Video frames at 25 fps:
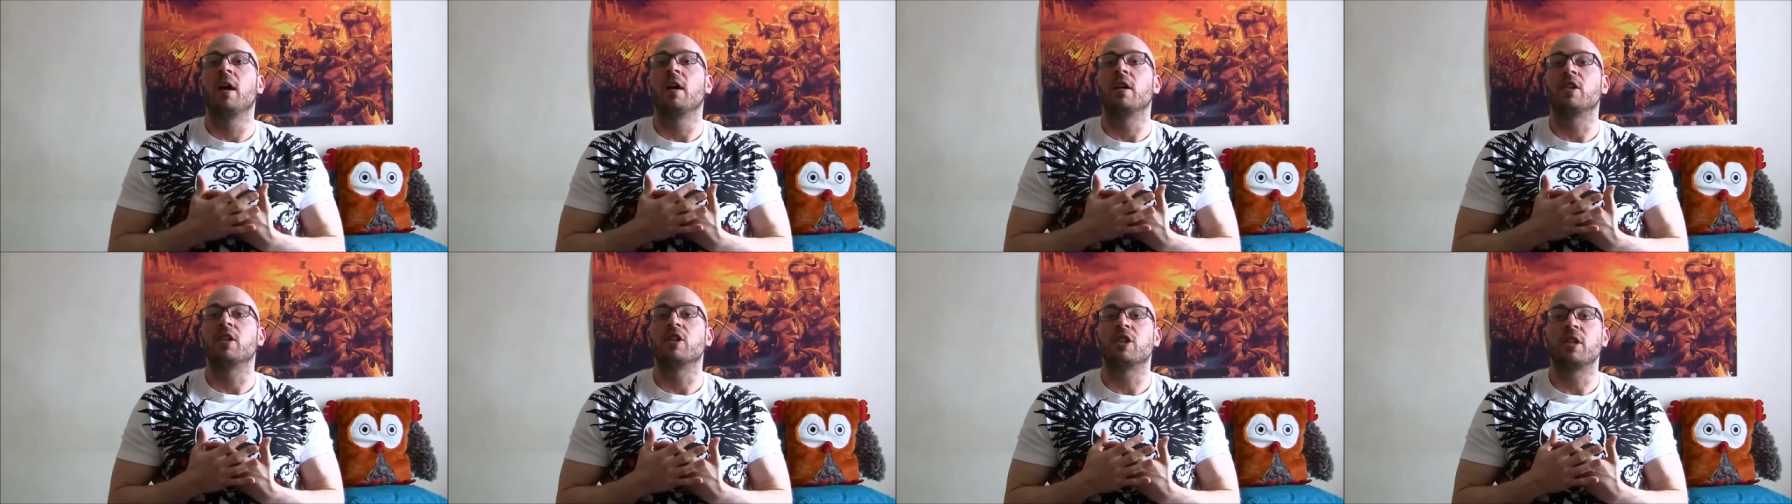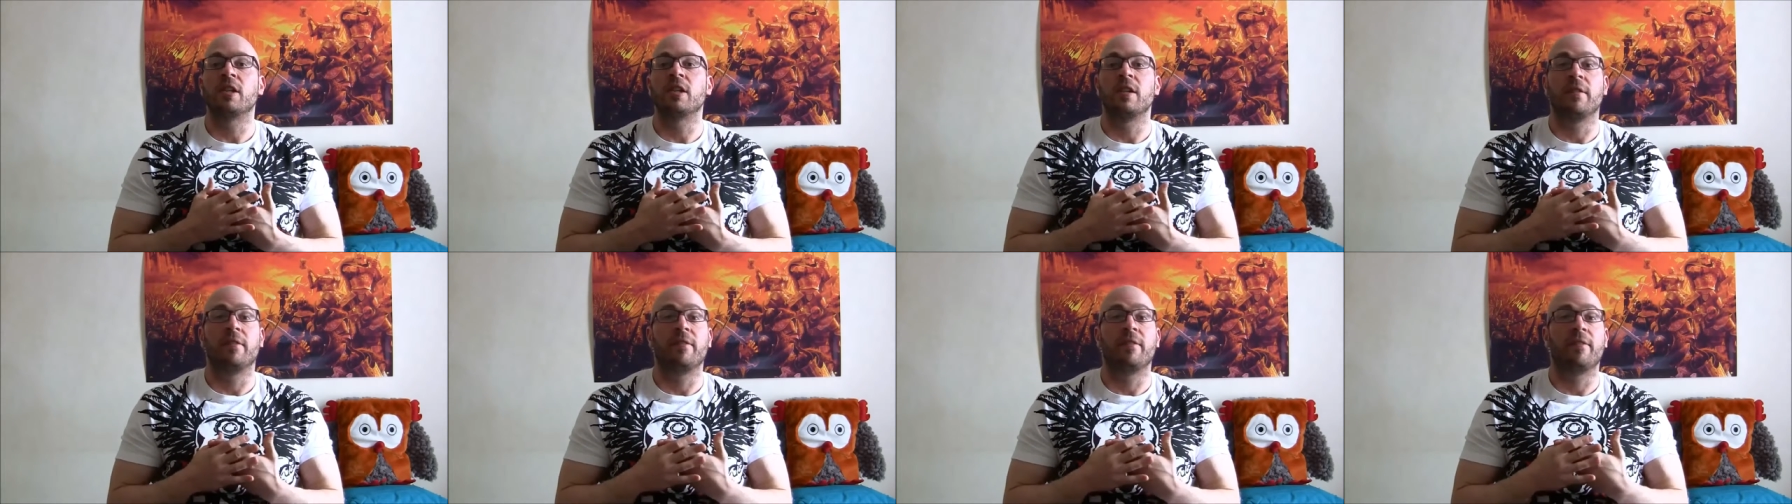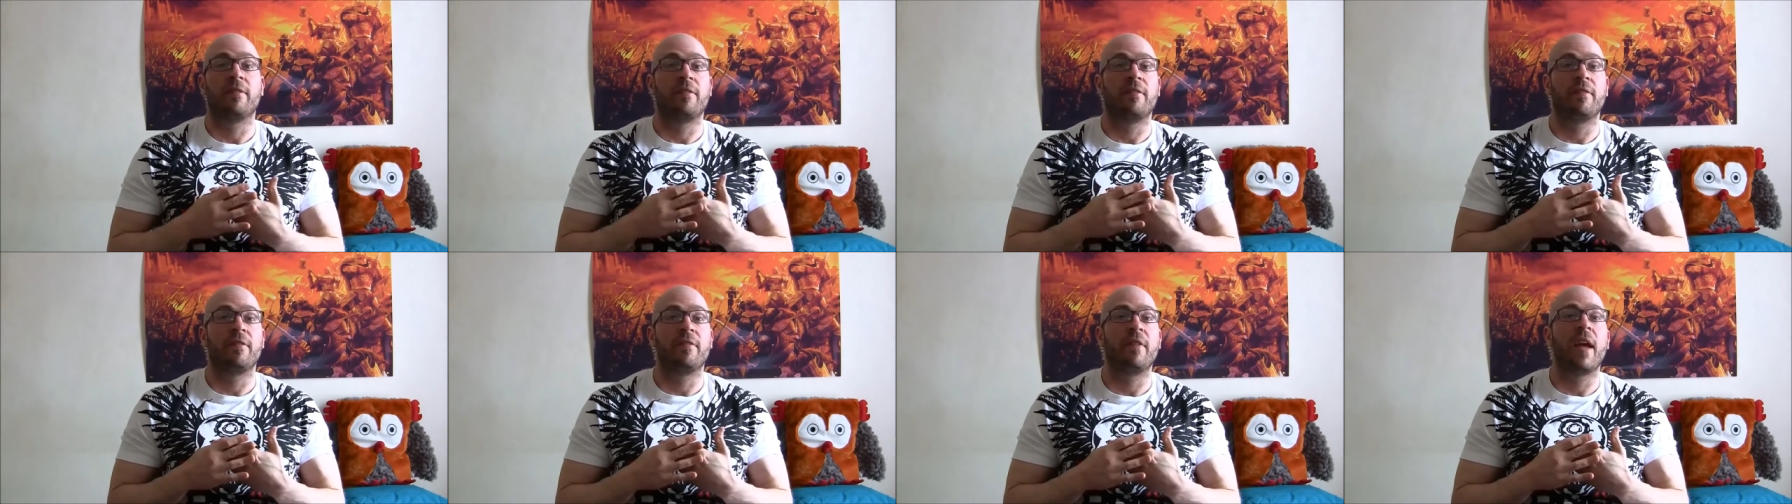achieve
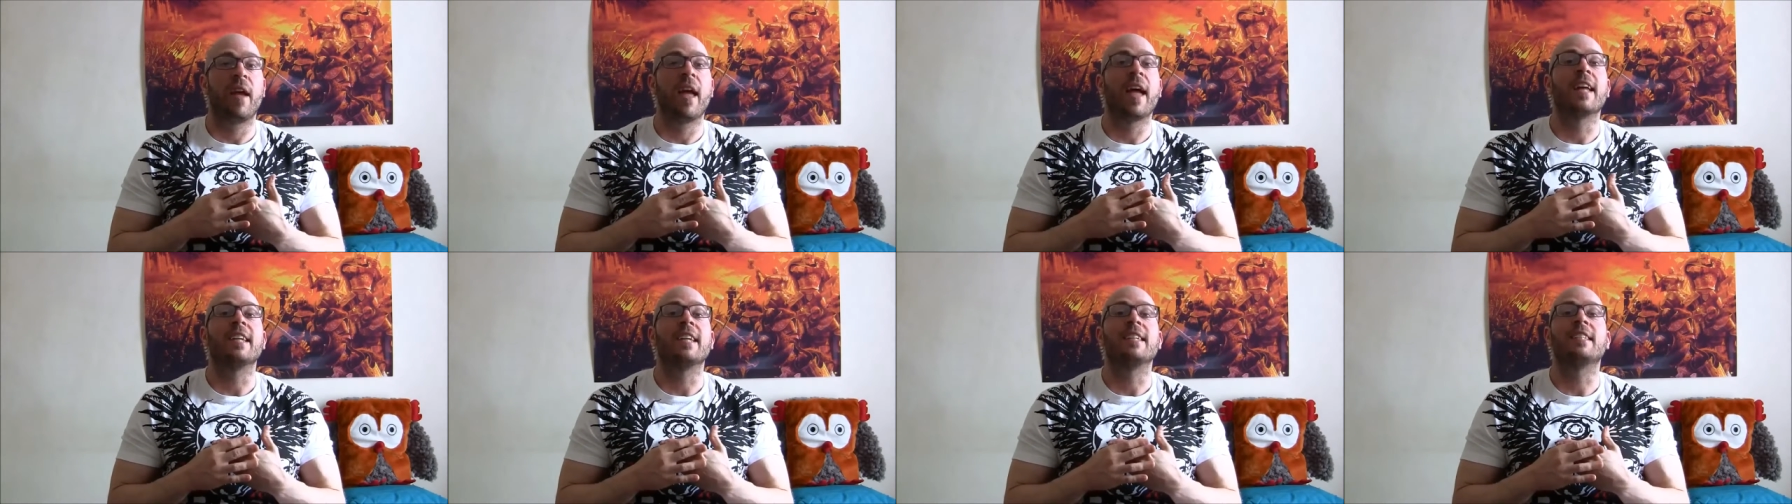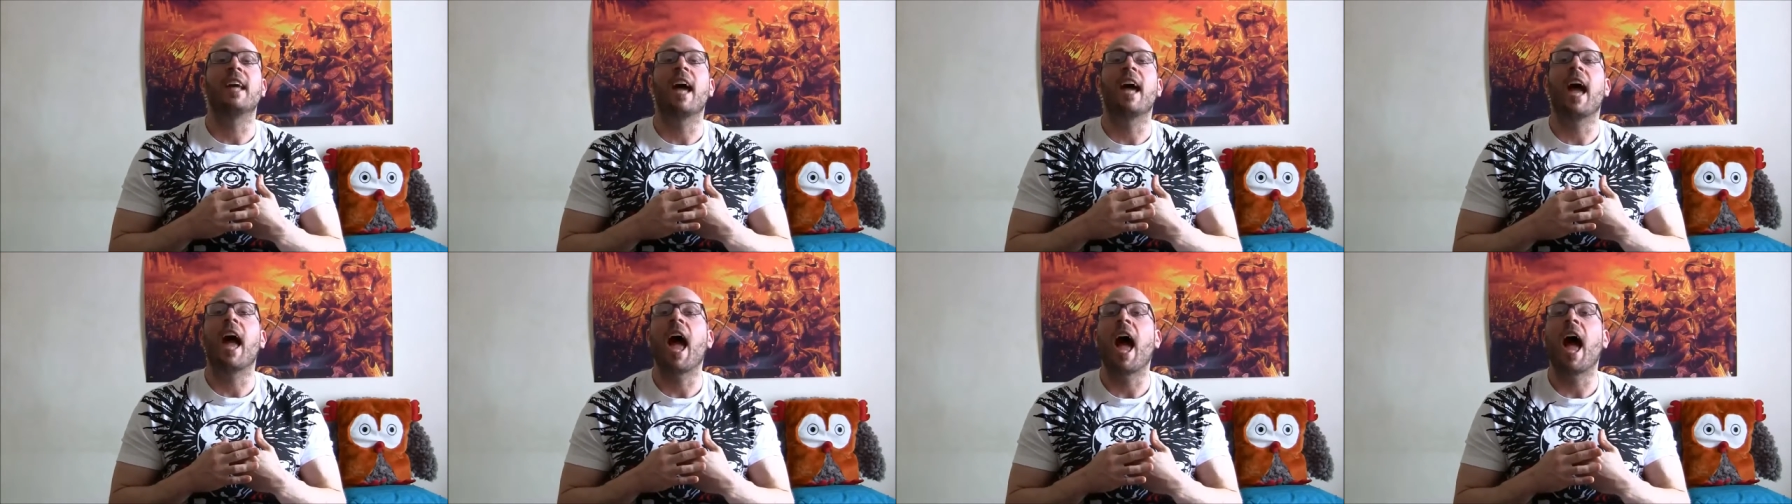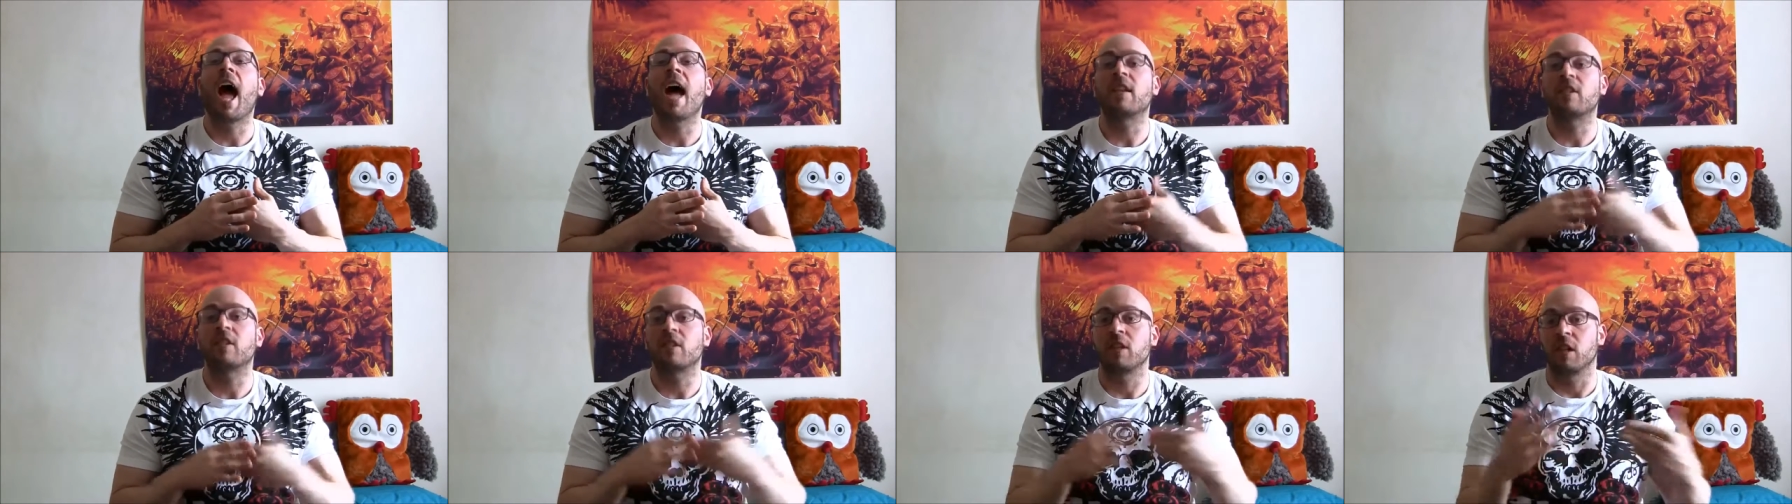
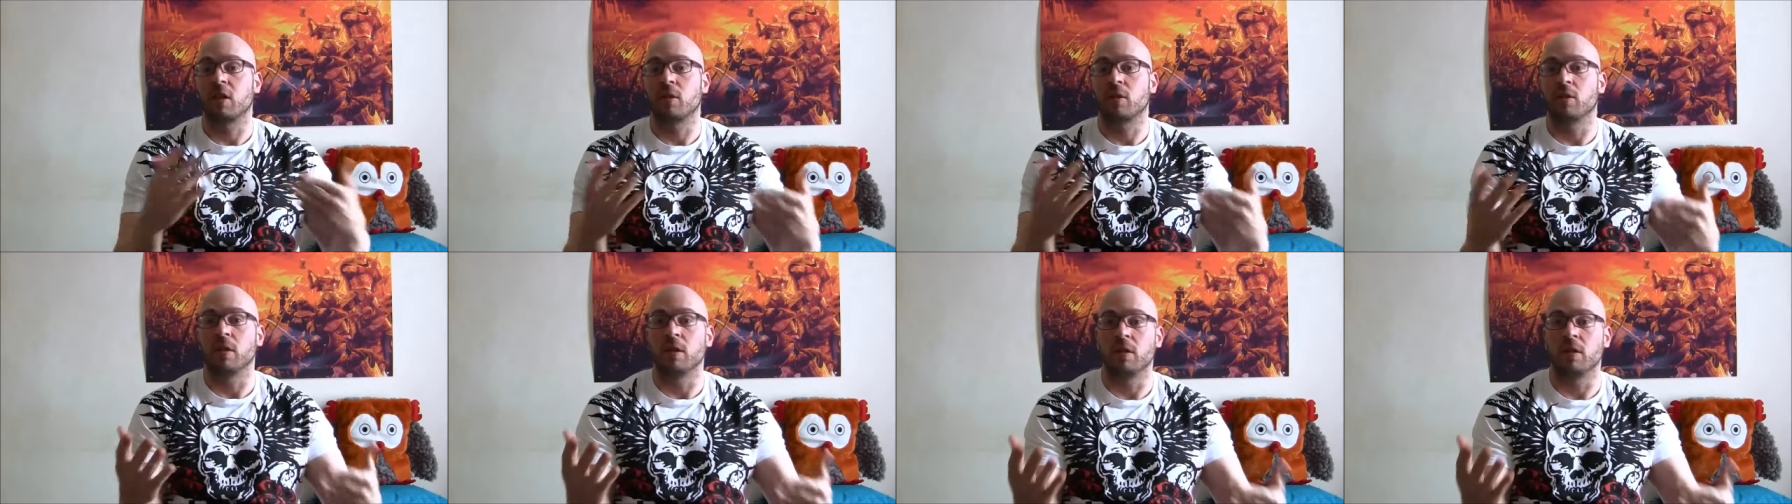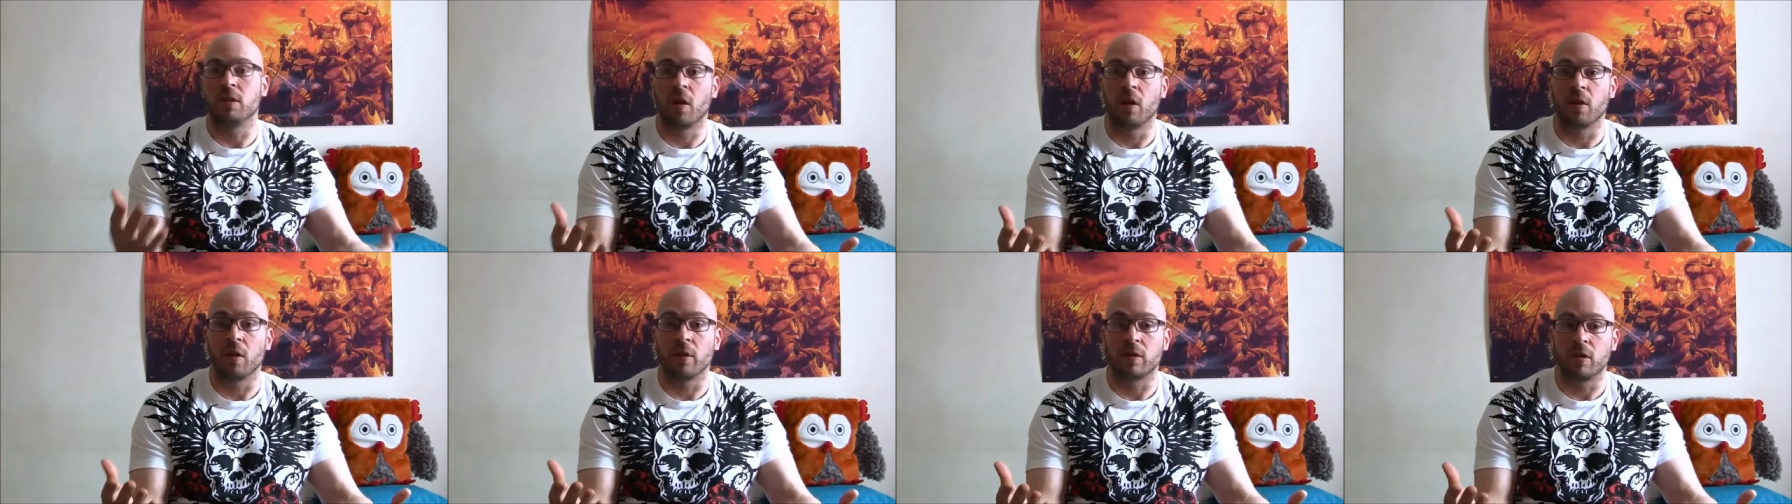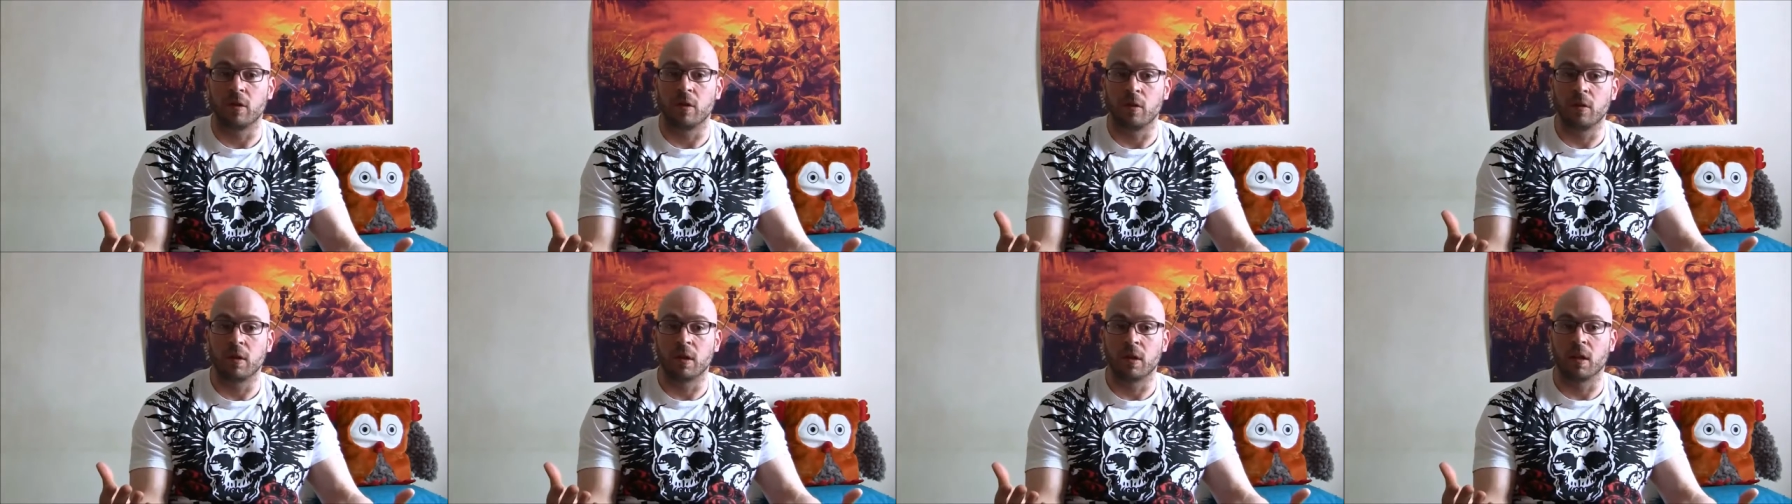fantastic
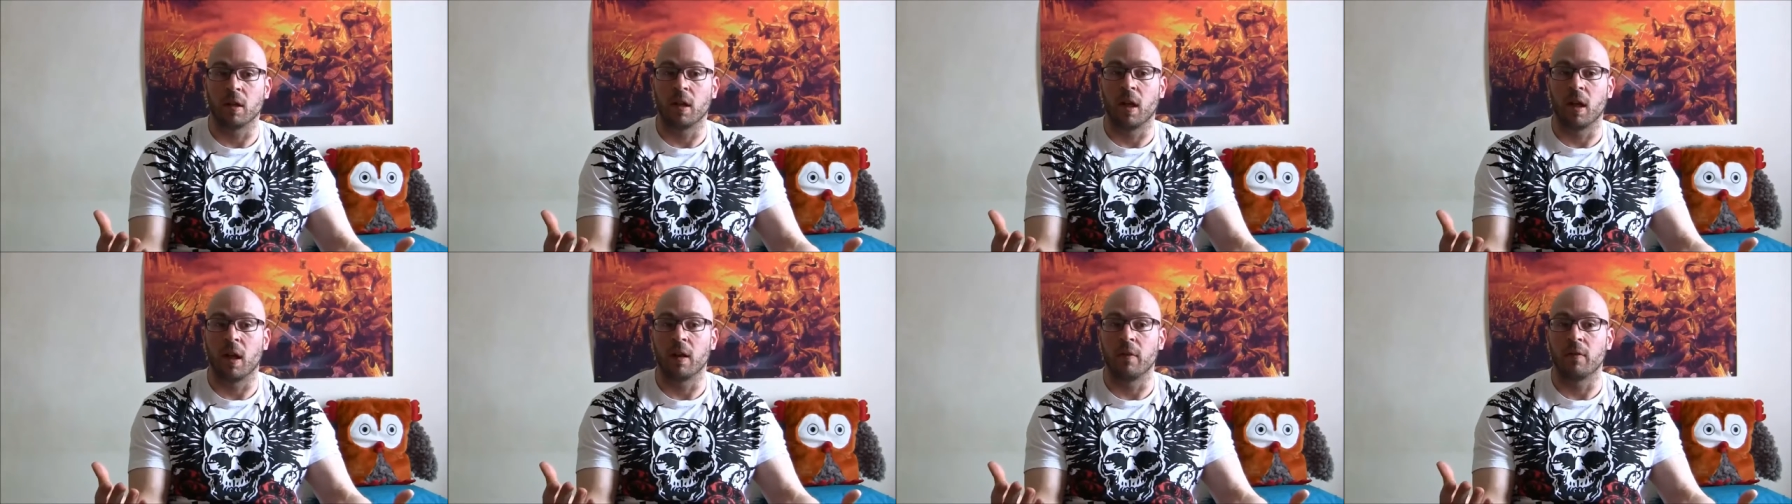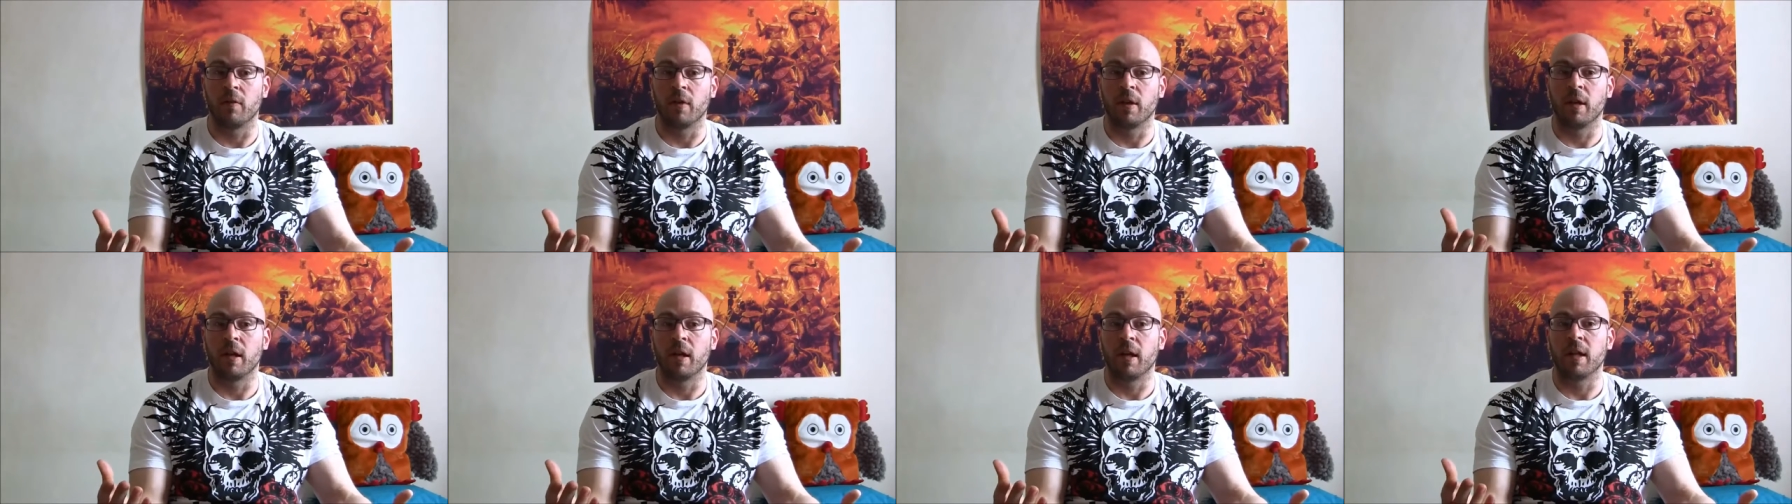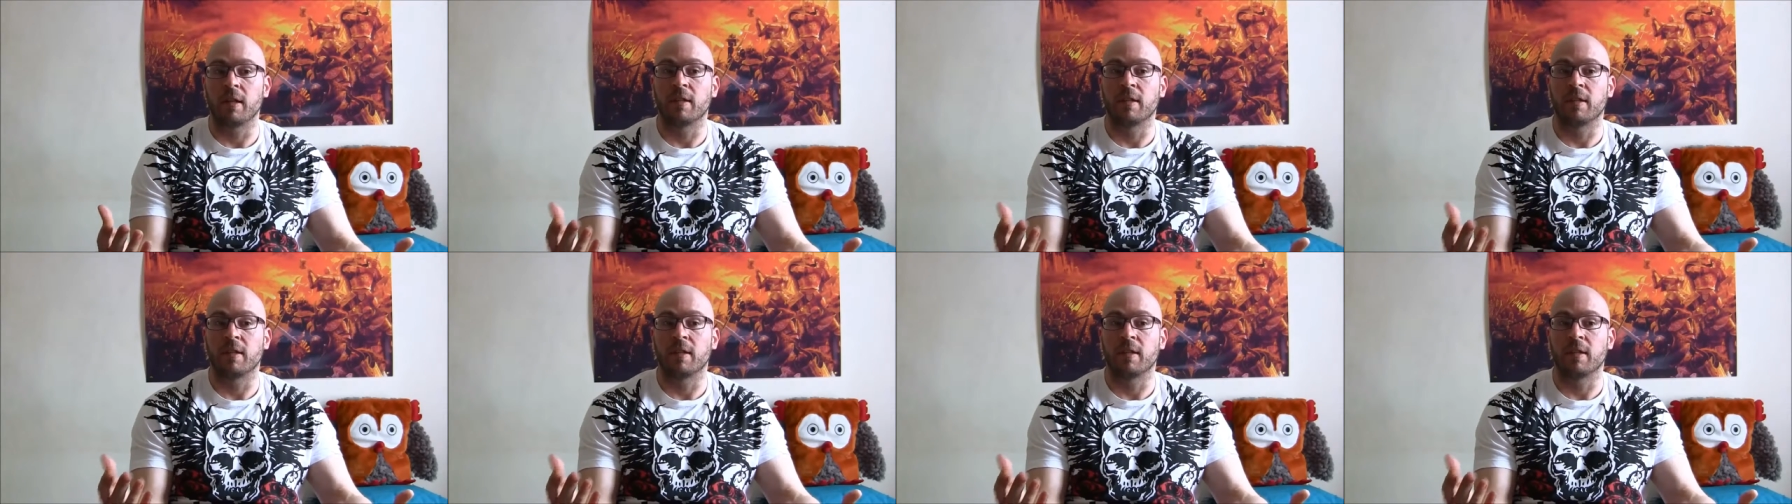results using a lot of it.